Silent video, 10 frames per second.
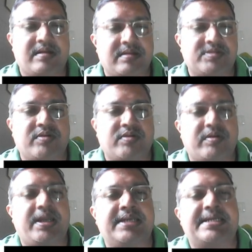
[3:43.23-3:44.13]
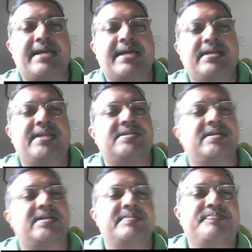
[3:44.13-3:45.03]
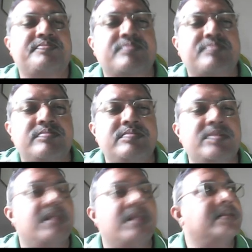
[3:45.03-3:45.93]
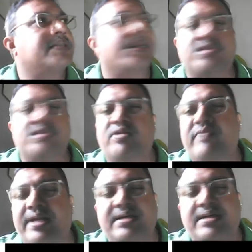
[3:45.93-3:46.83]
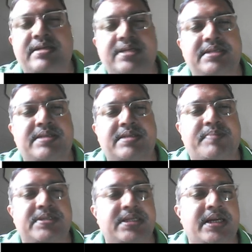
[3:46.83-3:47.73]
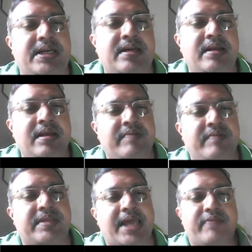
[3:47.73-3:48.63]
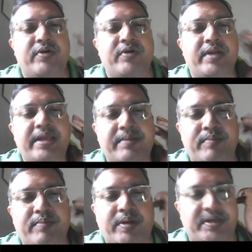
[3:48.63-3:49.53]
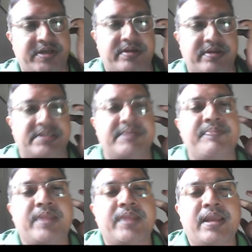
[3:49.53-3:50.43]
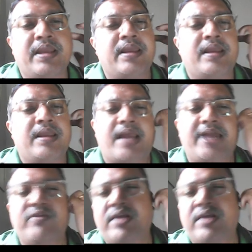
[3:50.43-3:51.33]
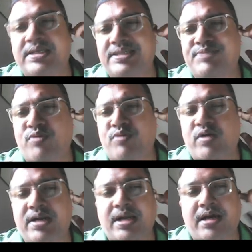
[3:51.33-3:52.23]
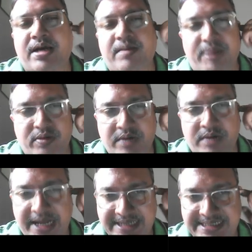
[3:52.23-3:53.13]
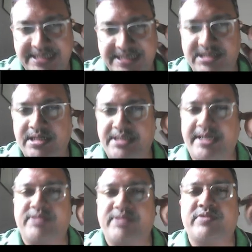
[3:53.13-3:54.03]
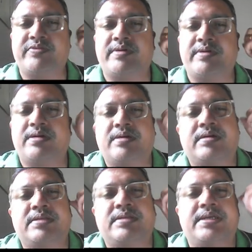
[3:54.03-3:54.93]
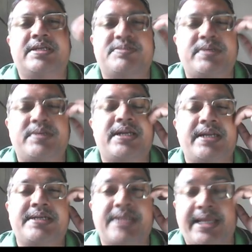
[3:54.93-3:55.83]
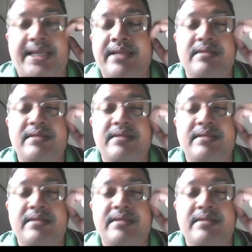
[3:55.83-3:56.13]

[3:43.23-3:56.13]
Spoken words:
So lungs architecture, the structure of lung that is represented with alveoli, bronchioles. Alveoli is the small balloon-like structure at the end of the respiratory tree